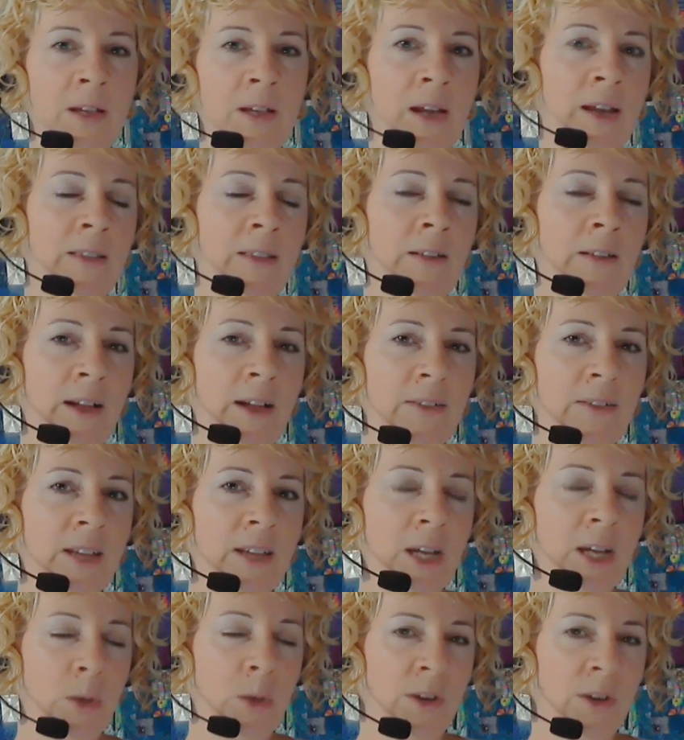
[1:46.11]
And the last
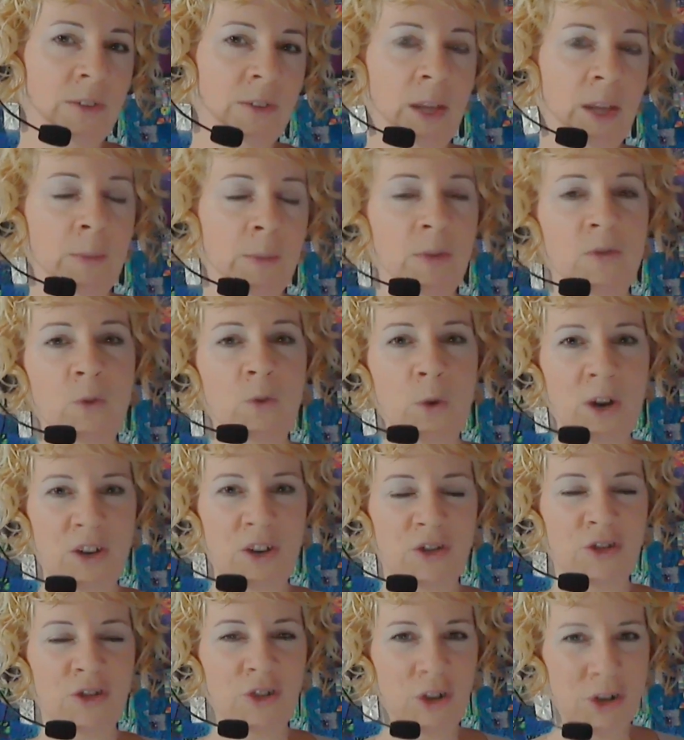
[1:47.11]
thing I want to say before I
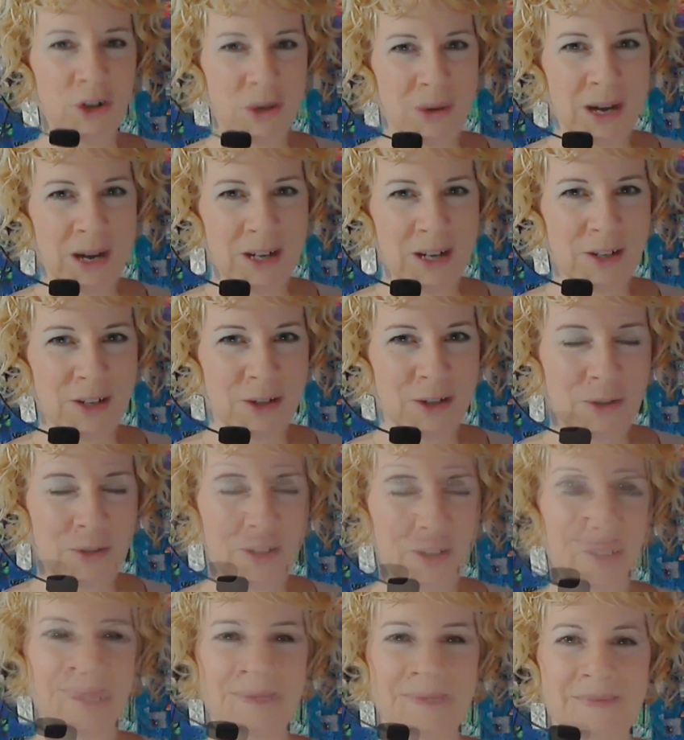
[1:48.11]
show you how to do
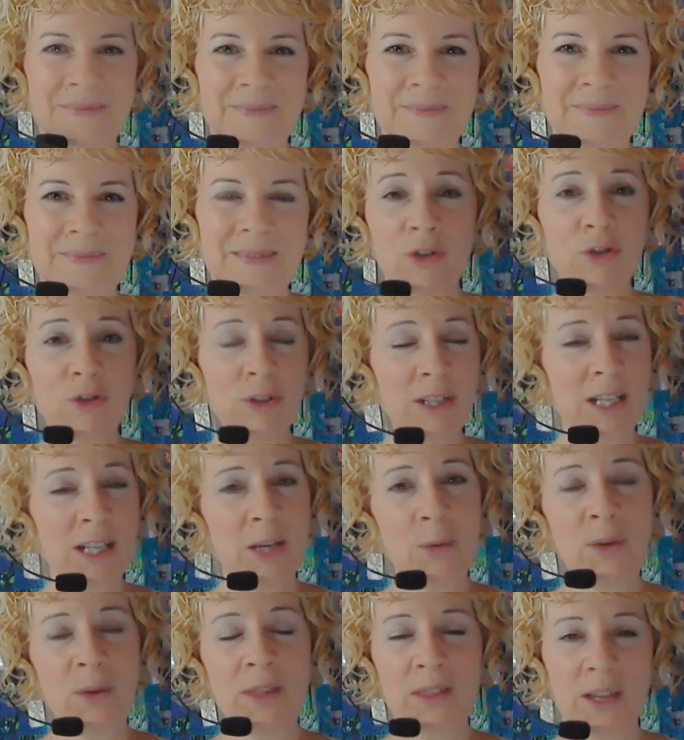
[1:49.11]
this, traditionally,
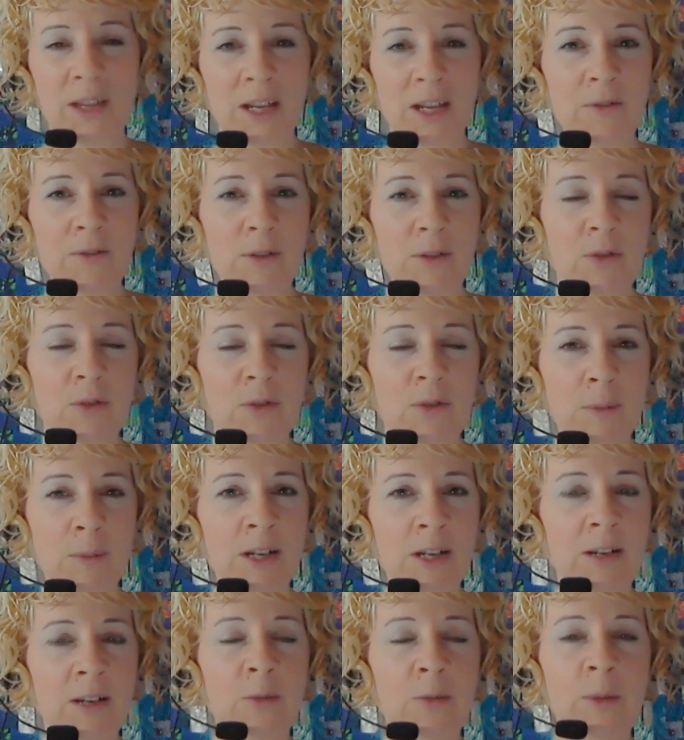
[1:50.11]
we think of the
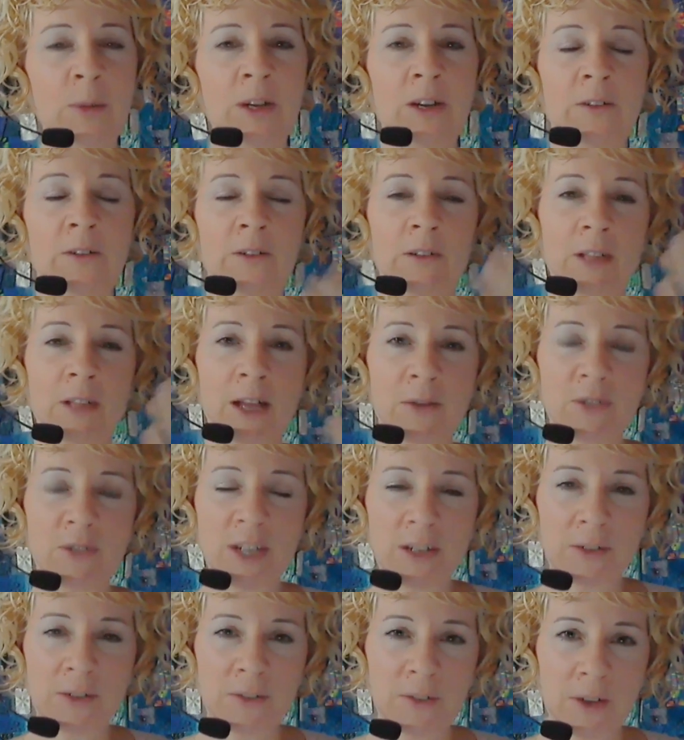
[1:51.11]
feminine as being on the
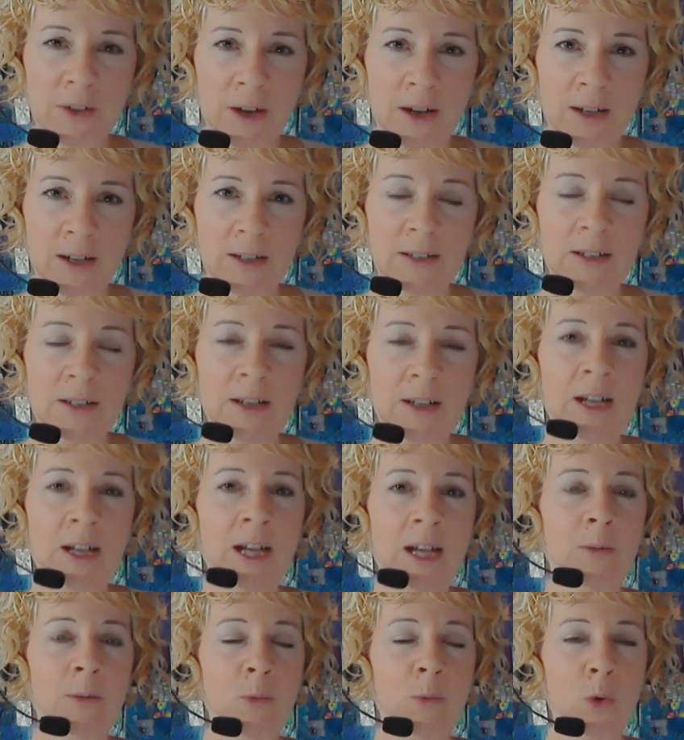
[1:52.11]
left-hand side,
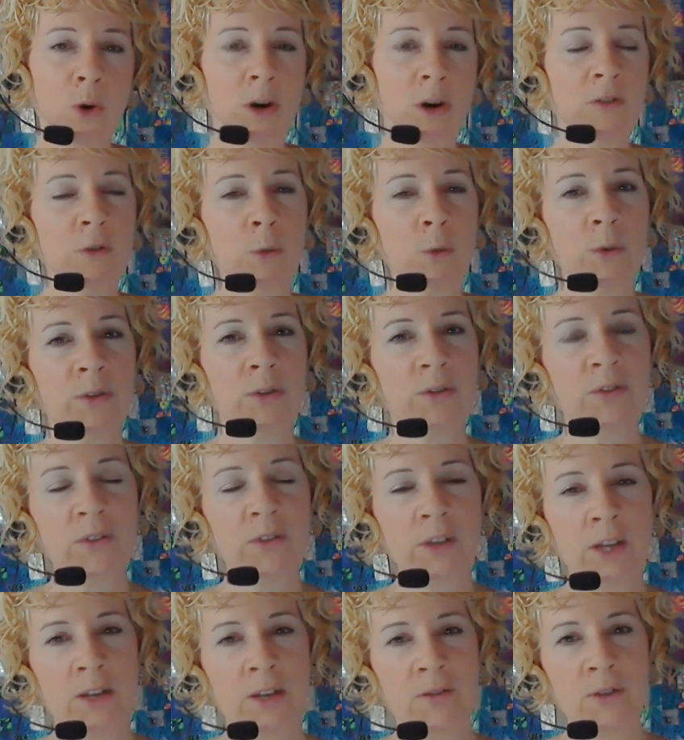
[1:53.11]
more of a
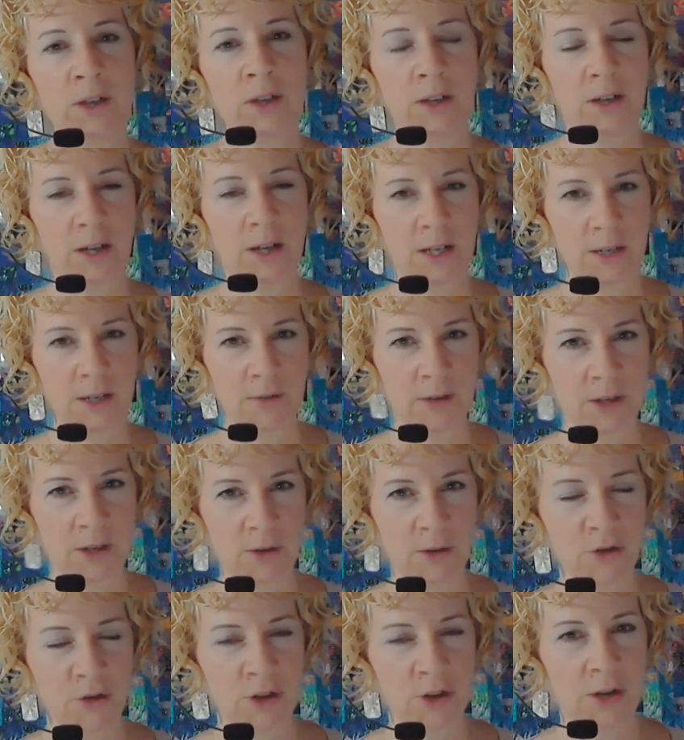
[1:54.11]
receiving kind of
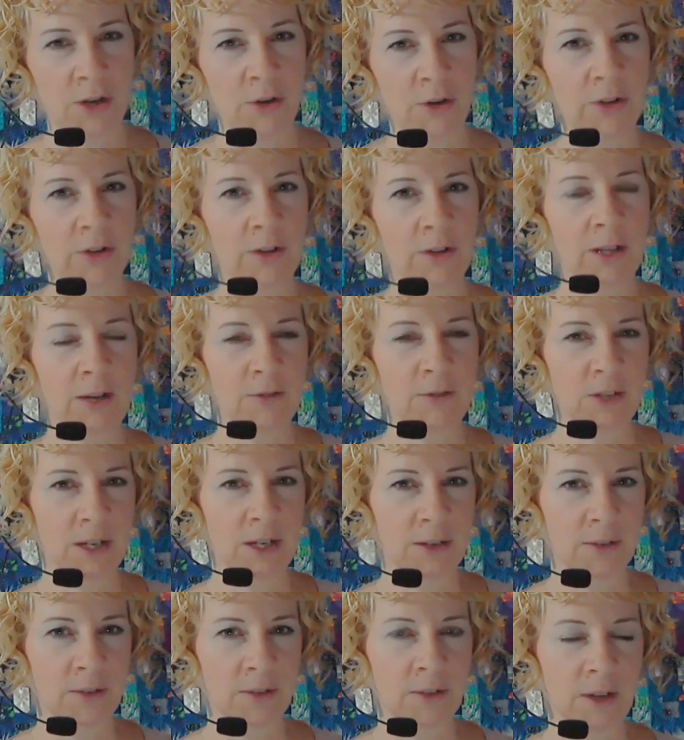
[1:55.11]
energy here on the
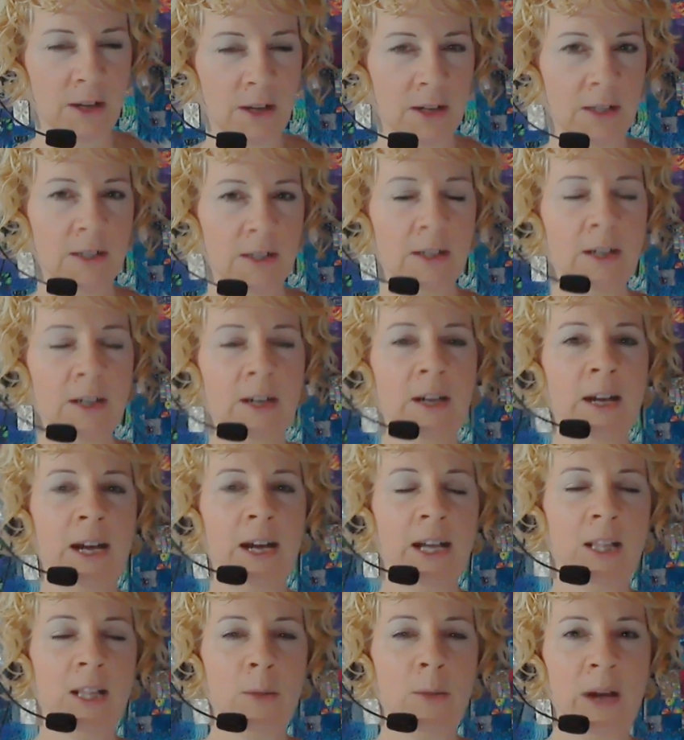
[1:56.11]
left-hand side,
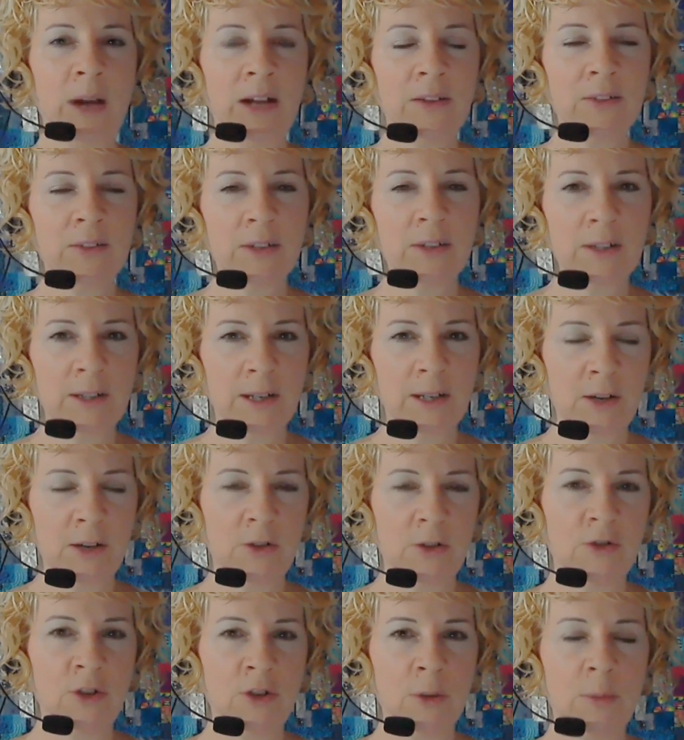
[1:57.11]
and the masculine
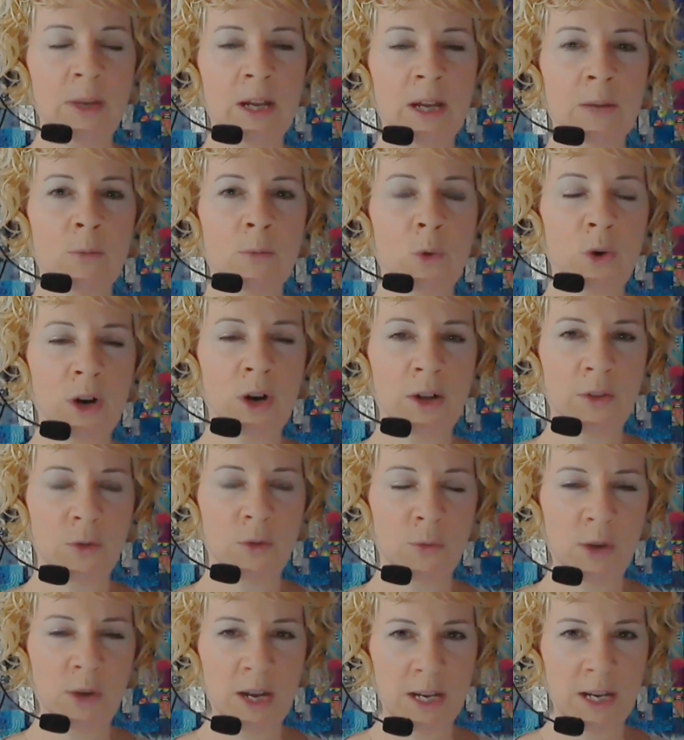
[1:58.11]
energy being more on the
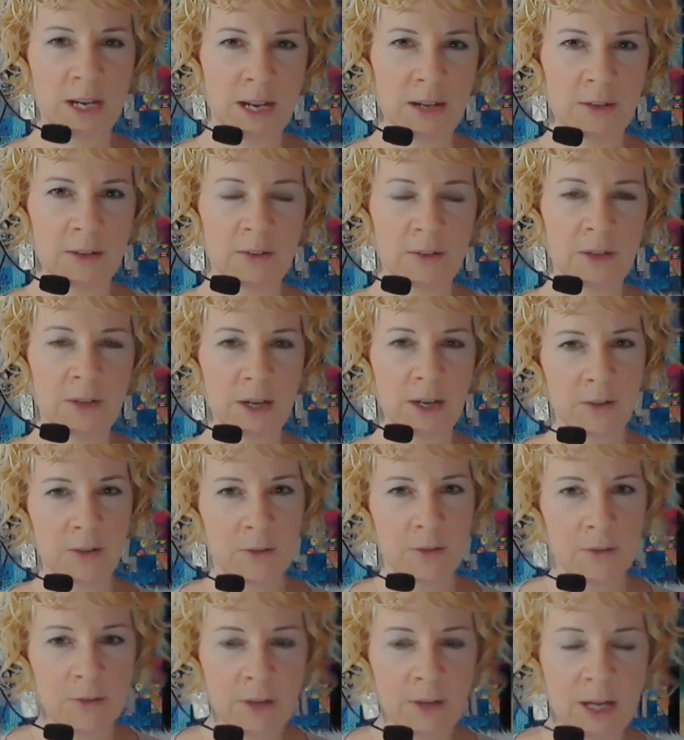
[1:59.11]
right-hand side. This
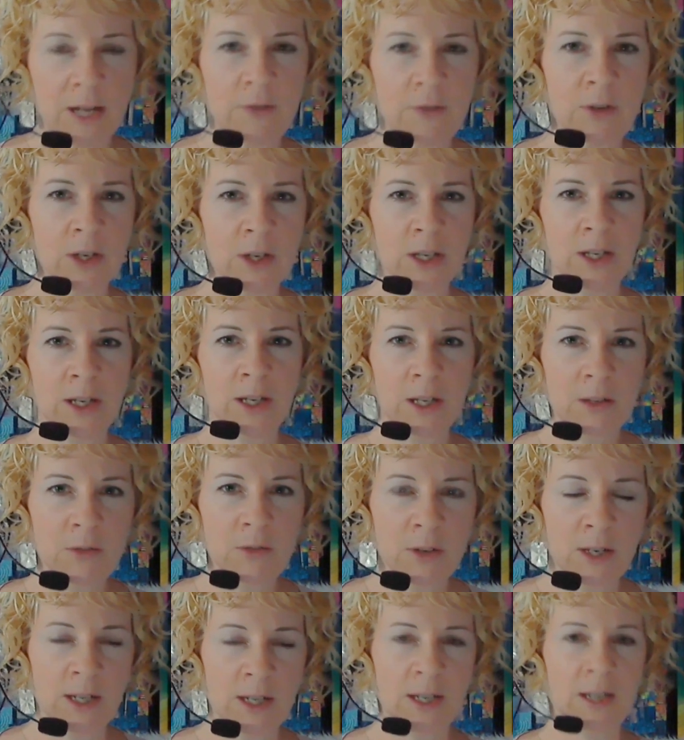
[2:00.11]
is kind of a
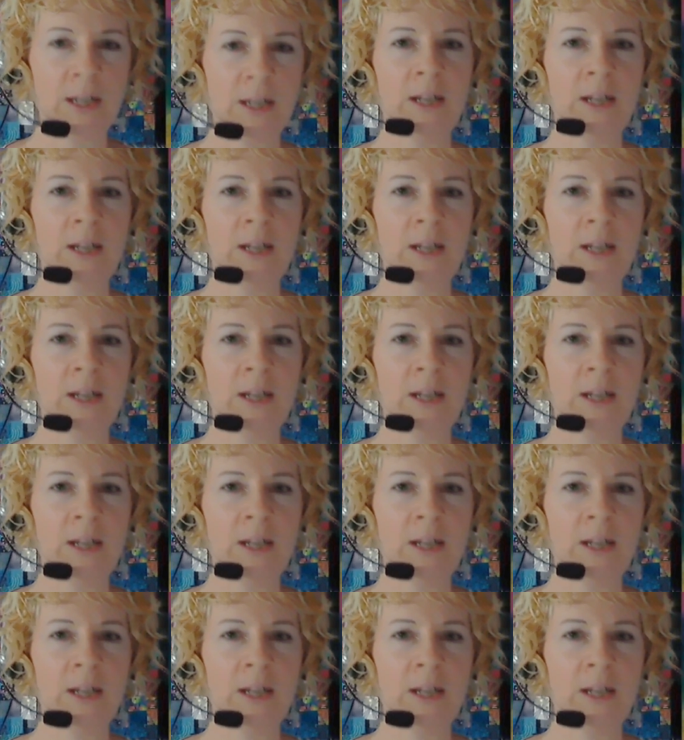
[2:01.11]
giving